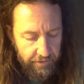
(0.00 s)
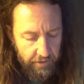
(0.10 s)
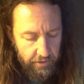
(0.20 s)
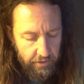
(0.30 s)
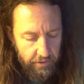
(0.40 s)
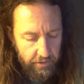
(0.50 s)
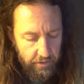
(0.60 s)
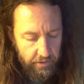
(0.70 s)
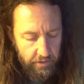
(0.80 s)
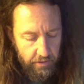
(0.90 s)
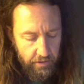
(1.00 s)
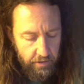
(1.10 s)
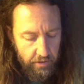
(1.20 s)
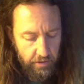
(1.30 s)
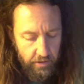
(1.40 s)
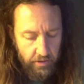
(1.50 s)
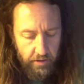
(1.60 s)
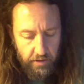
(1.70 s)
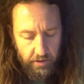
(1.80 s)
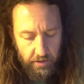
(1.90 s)
here
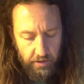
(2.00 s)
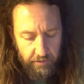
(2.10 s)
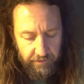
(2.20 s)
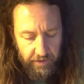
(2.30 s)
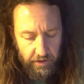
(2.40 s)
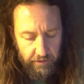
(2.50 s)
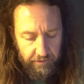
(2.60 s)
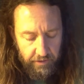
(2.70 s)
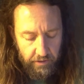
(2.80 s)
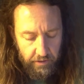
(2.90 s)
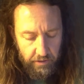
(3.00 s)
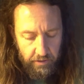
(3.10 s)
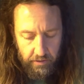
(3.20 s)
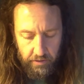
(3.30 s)
and a 5 here.